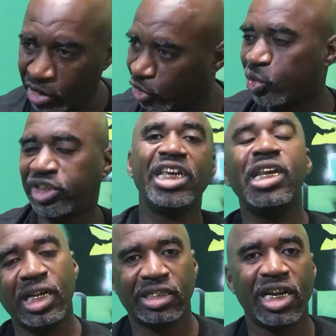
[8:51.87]
Cause you
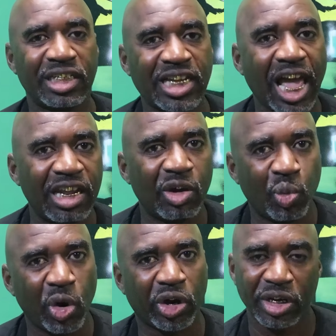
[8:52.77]
see these niggas out
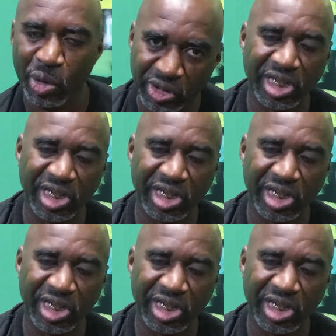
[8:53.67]
here working.